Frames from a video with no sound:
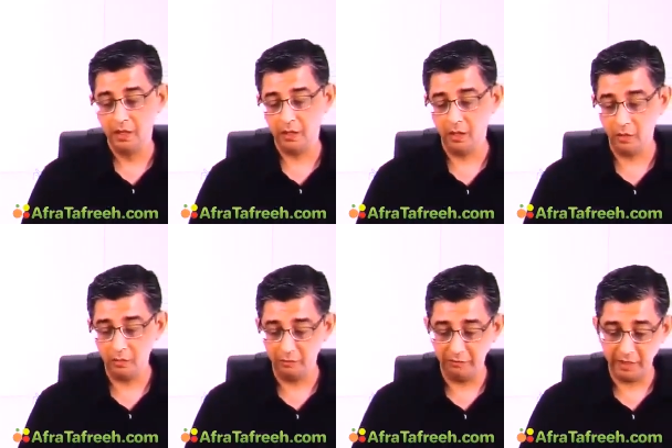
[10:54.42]
Now,
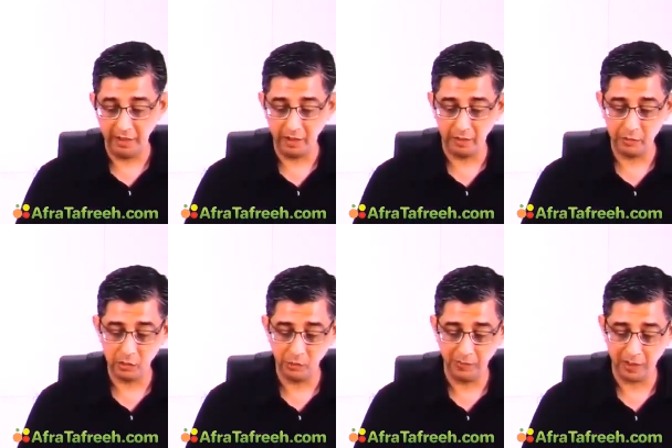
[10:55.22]
when it comes
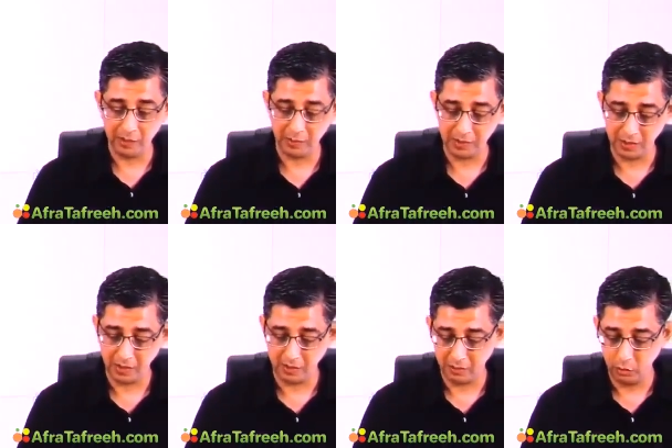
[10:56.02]
to PAS per
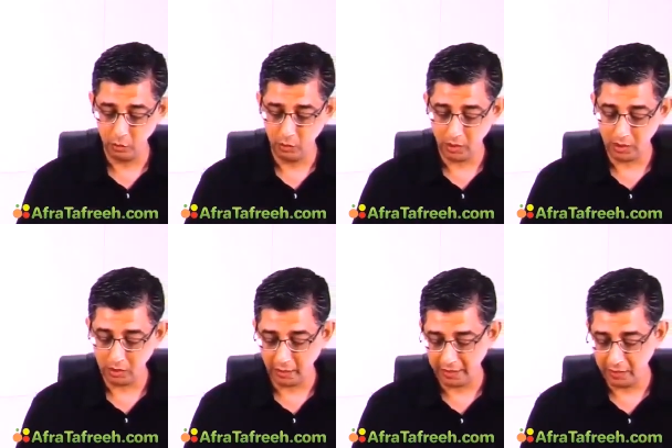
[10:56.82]
se, you are
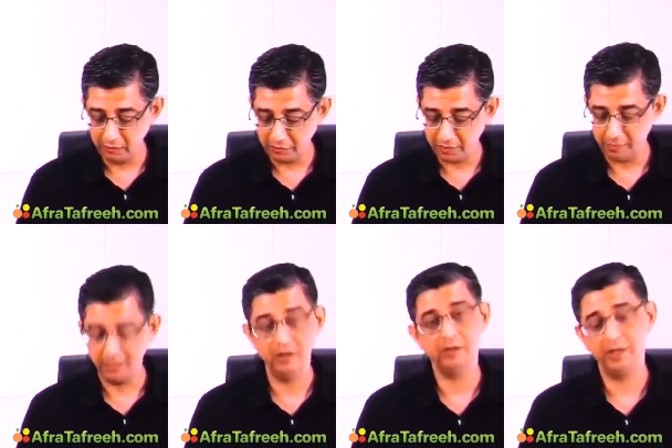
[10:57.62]
anyway
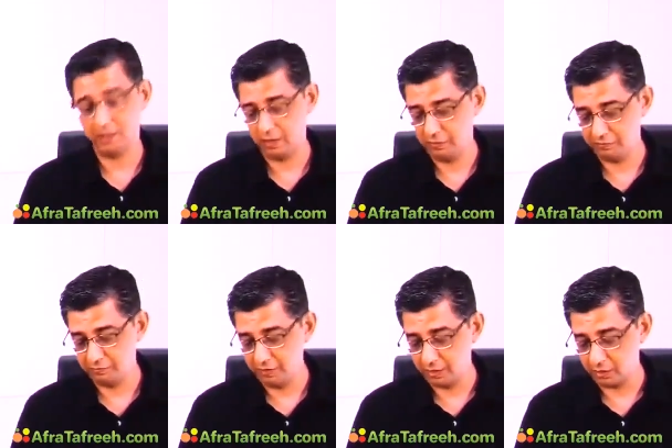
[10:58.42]
familiar that if
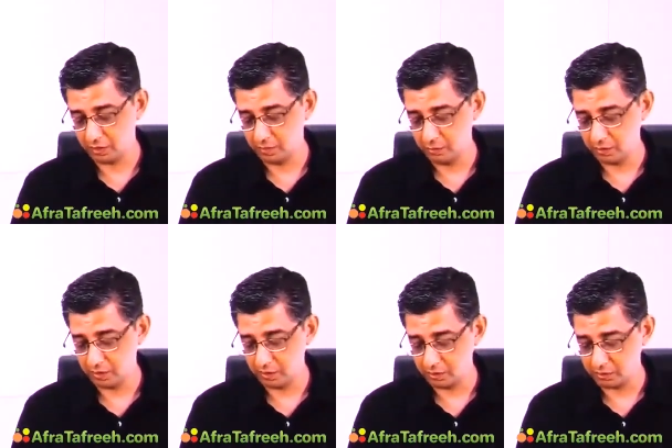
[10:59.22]
we are talking about
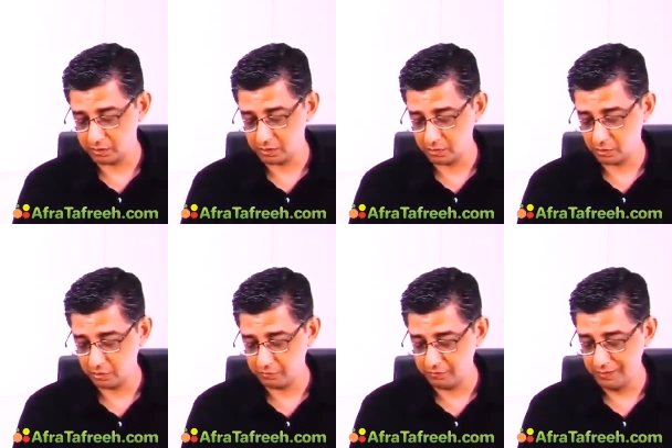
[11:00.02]
a question
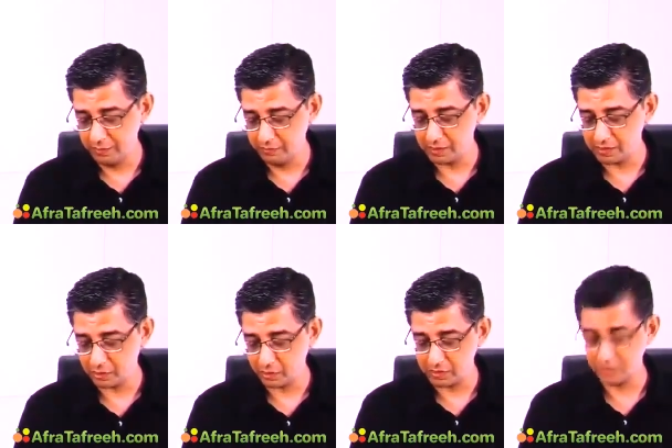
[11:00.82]
of liver
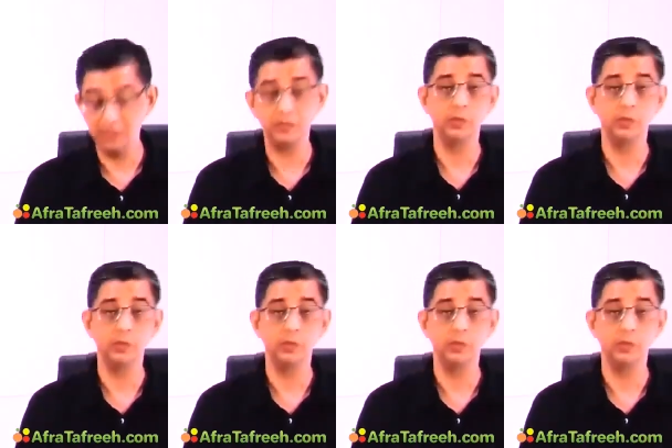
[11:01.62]
cirrhosis